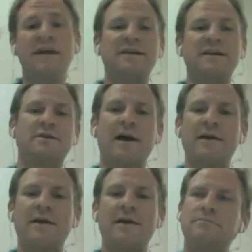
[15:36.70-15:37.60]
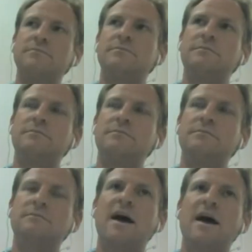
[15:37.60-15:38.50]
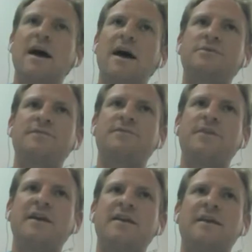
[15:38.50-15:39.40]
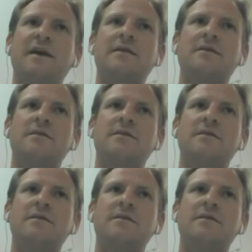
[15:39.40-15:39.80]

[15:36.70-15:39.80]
Yeah, so I sort of think that